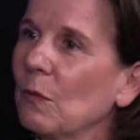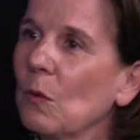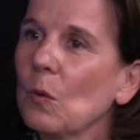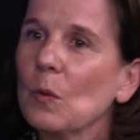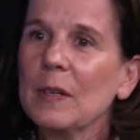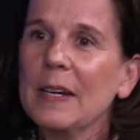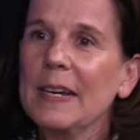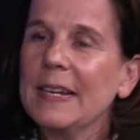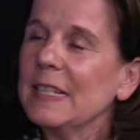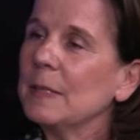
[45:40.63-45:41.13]
four
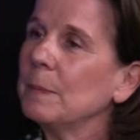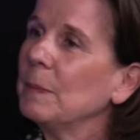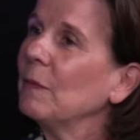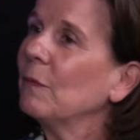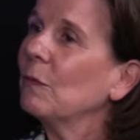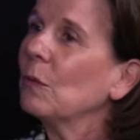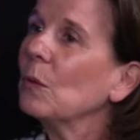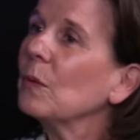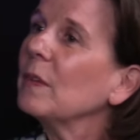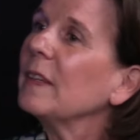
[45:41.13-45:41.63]
days
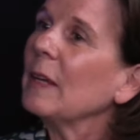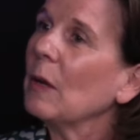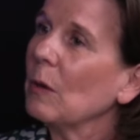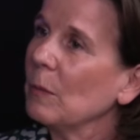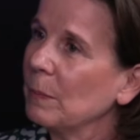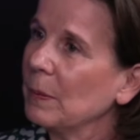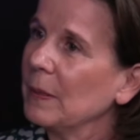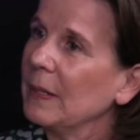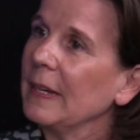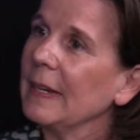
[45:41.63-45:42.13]
before the
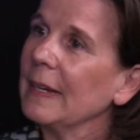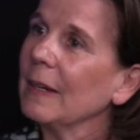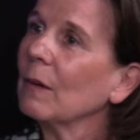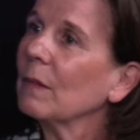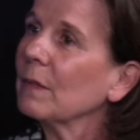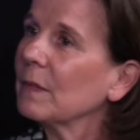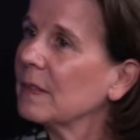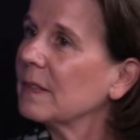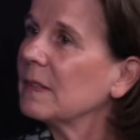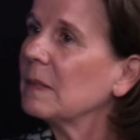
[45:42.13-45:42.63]
opening
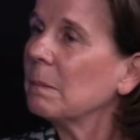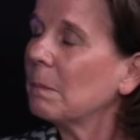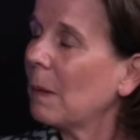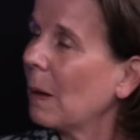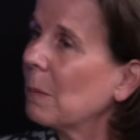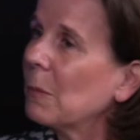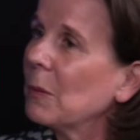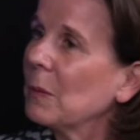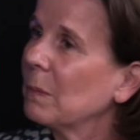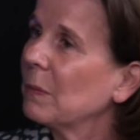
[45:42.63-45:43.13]
of the
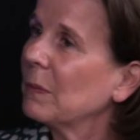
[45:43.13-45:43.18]
Zimbabwean